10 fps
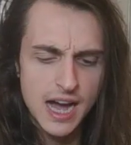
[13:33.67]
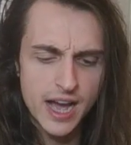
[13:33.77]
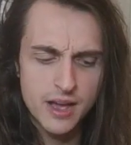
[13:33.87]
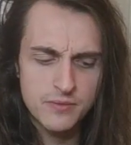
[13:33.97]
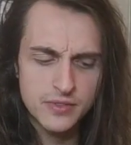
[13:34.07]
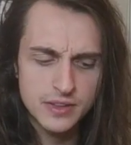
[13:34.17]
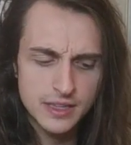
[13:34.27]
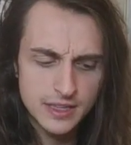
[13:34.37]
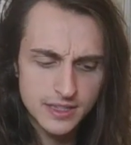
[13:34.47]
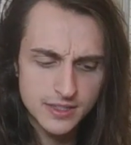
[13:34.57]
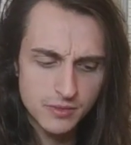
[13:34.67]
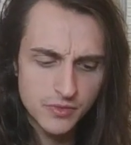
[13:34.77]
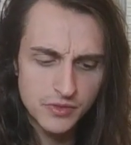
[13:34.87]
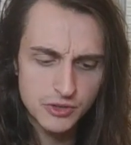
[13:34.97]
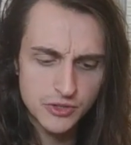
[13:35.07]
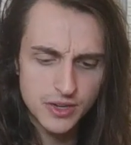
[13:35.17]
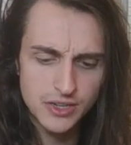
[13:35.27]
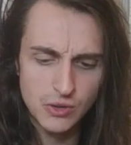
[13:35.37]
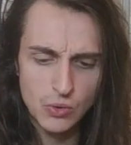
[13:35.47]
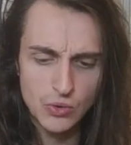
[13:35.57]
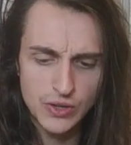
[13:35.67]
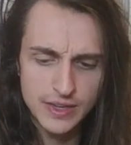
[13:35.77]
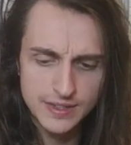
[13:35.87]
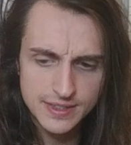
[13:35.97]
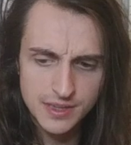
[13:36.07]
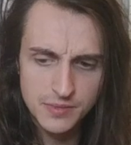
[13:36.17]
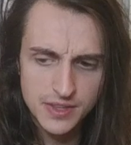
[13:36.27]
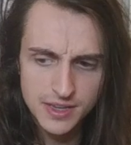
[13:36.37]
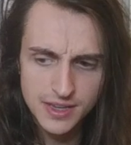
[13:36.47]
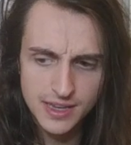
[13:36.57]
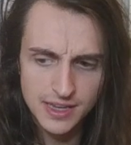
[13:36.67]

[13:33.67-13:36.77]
I am feeling like some of you are trying to hold on to something,